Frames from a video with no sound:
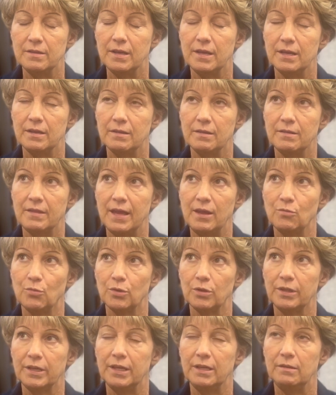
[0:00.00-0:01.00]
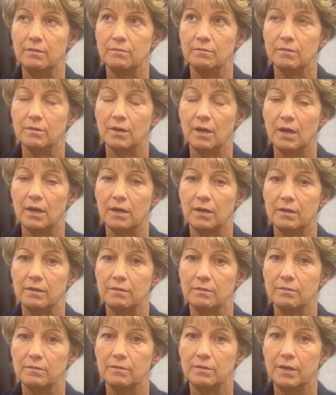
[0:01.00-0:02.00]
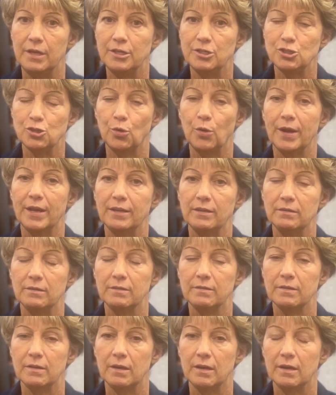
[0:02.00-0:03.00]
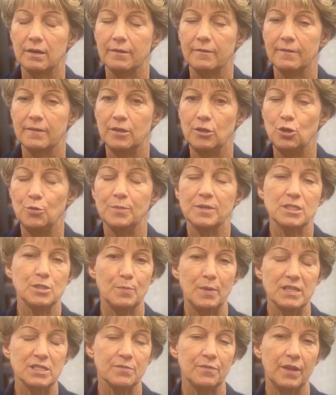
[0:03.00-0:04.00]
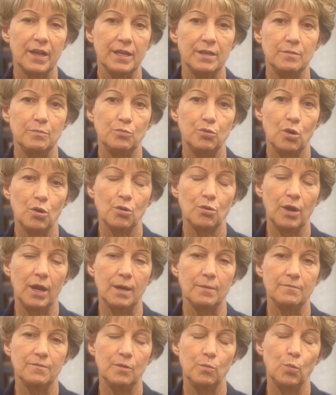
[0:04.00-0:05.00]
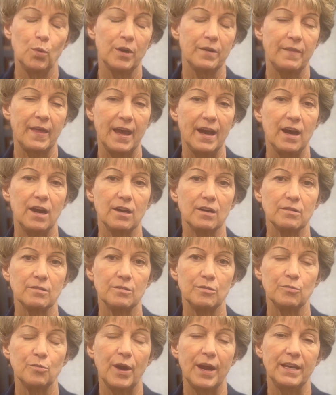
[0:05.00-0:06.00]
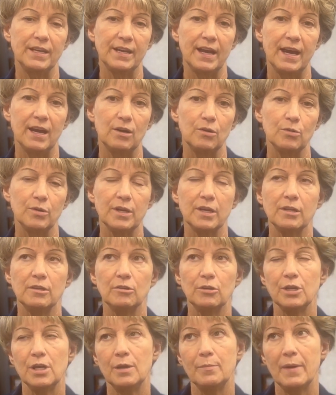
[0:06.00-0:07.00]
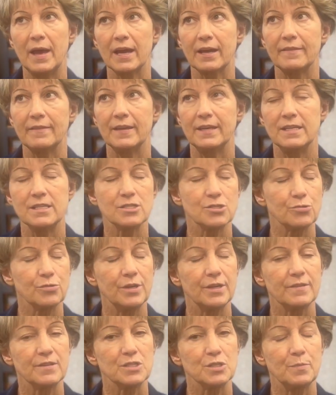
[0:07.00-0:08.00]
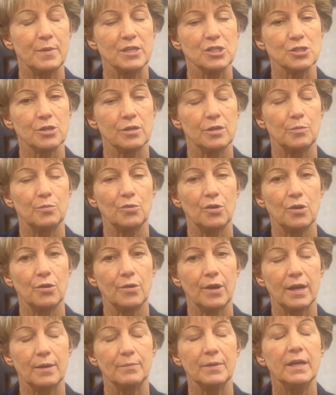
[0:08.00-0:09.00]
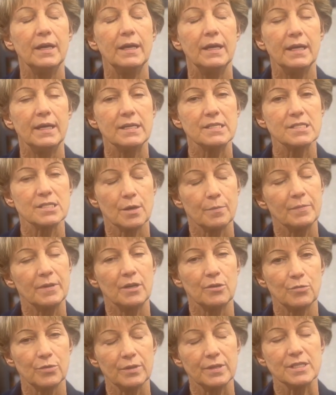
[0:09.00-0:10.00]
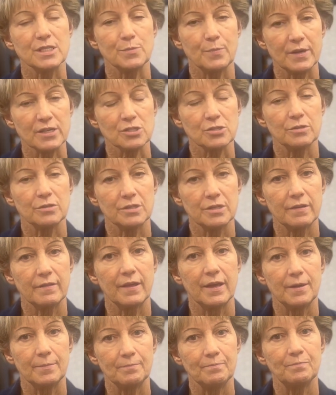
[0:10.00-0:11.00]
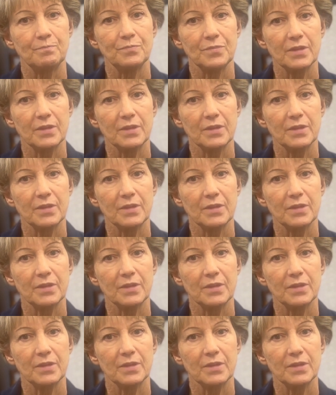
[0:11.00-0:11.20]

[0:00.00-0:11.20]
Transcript: it, they really uh, enjoy uh, the human spaceflight program from where they are right now. And looking back at the history of the space shuttle program, it's something really special to them.